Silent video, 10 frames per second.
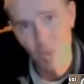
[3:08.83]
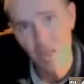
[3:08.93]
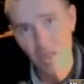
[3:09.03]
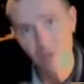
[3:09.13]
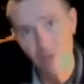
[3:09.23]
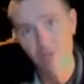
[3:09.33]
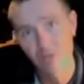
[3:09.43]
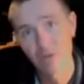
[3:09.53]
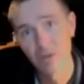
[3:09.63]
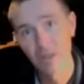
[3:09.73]
Which one are
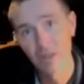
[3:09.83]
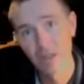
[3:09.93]
you?